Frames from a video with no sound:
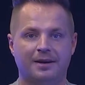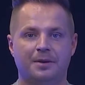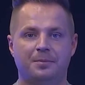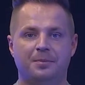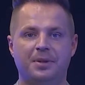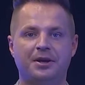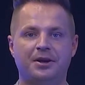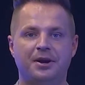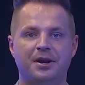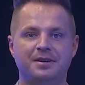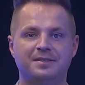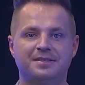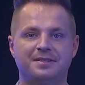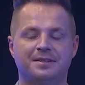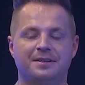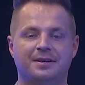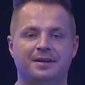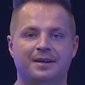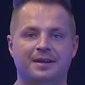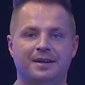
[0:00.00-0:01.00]
because
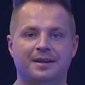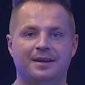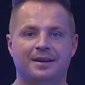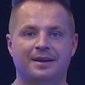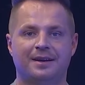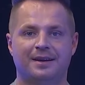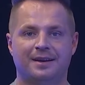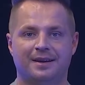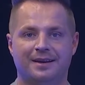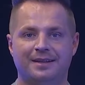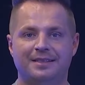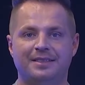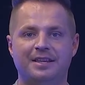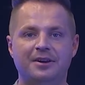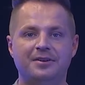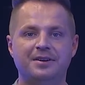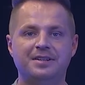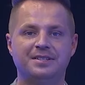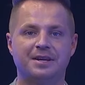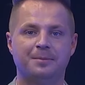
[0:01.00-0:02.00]
there
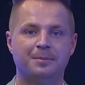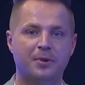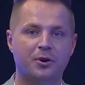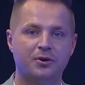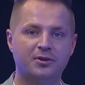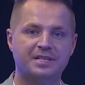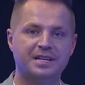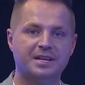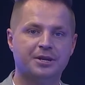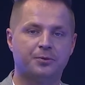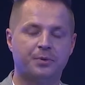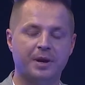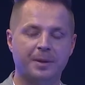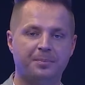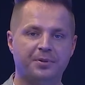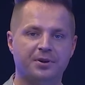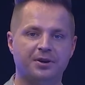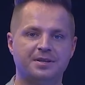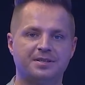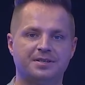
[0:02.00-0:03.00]
is mostly
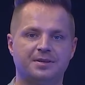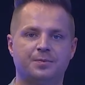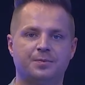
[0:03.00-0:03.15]
grippers